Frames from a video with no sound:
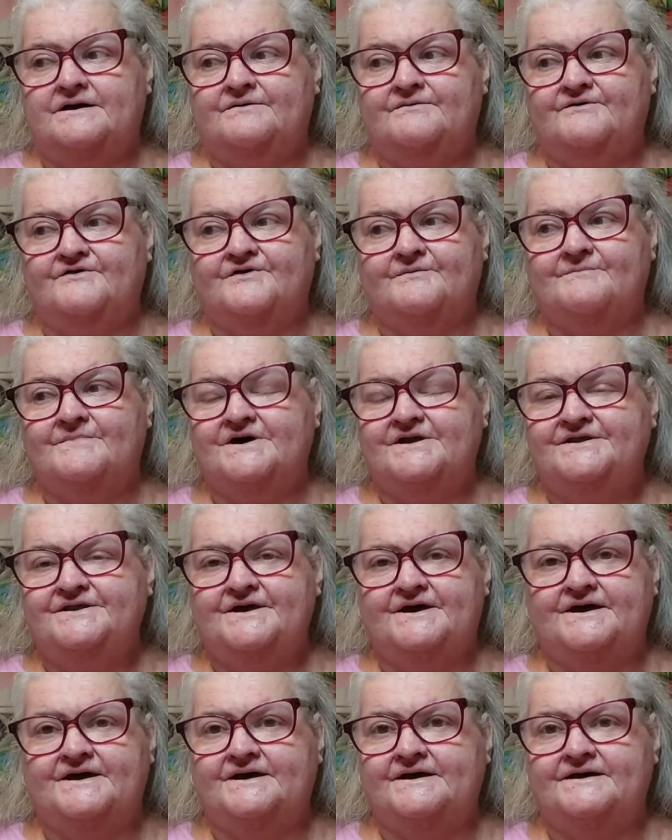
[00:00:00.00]
It was a
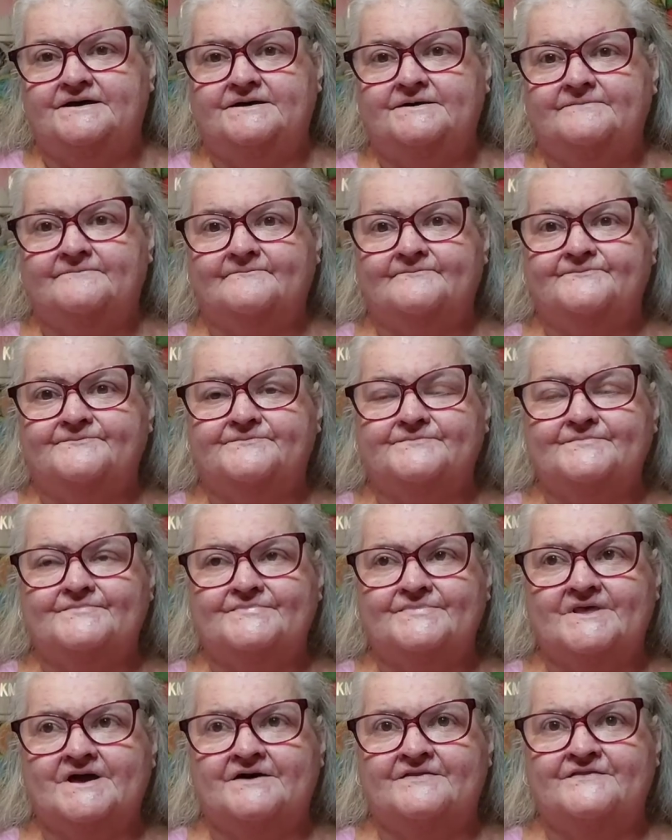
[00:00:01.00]
Monday,
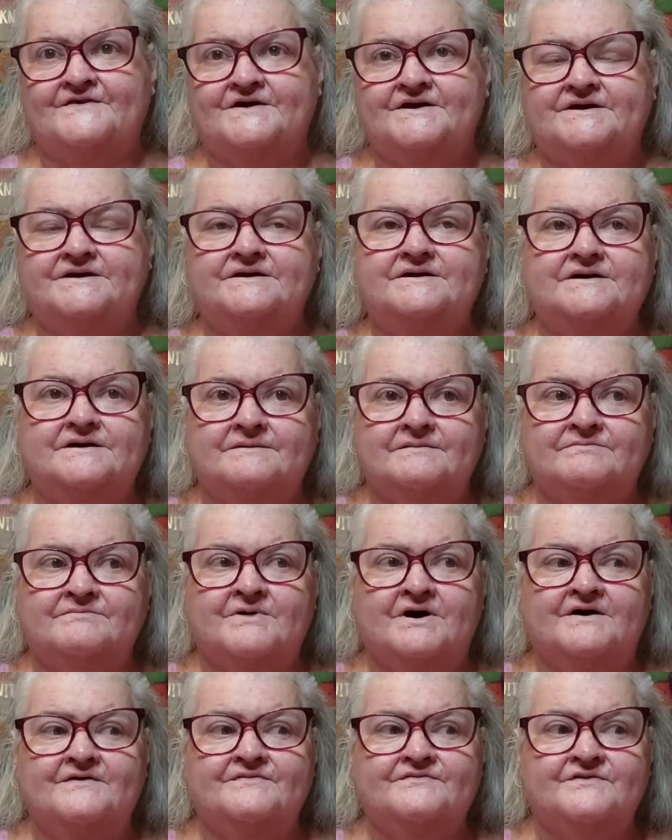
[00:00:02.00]
I think,
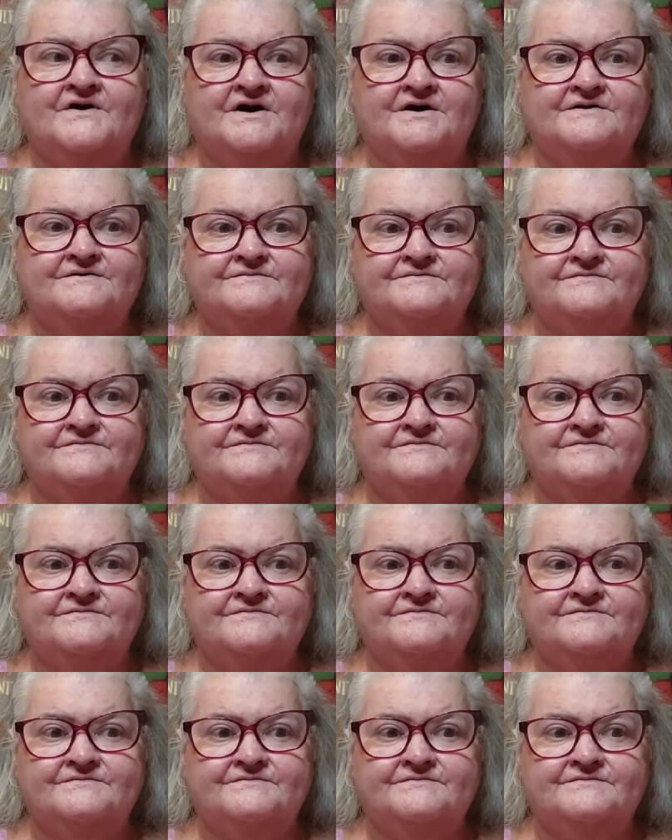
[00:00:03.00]
not today,